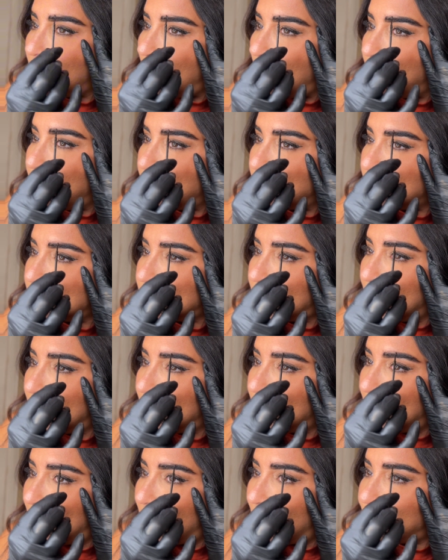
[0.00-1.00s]
on their
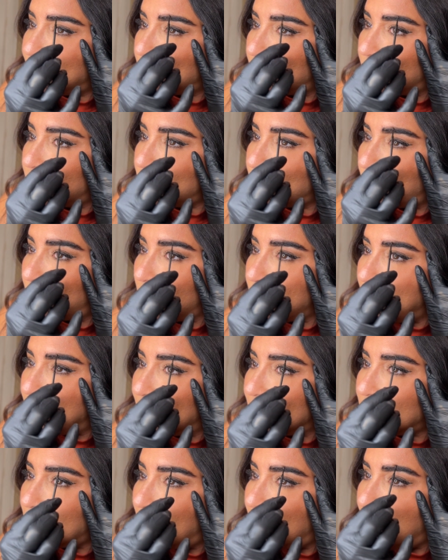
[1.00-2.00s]
skin after a short amount
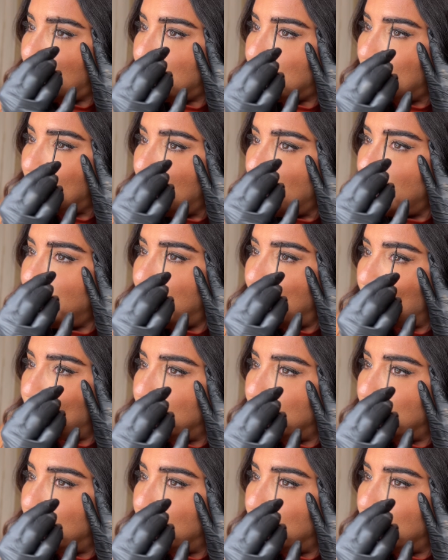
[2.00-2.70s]
of time, then we